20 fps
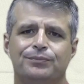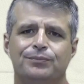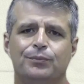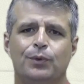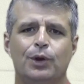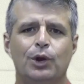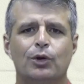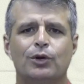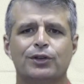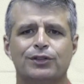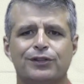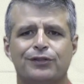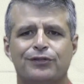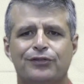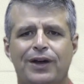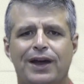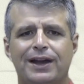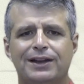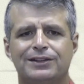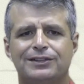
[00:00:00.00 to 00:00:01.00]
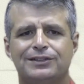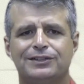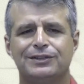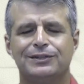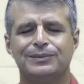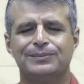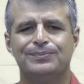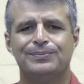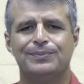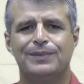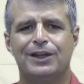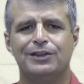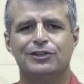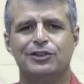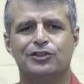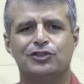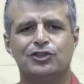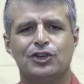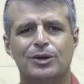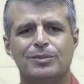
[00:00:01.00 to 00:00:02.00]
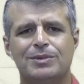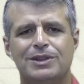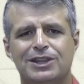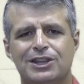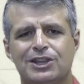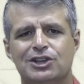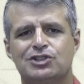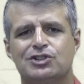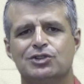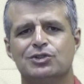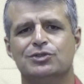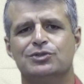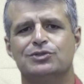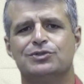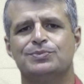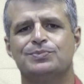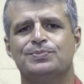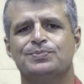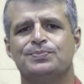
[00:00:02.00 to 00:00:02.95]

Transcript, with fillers: We look at the facts and determine the issues.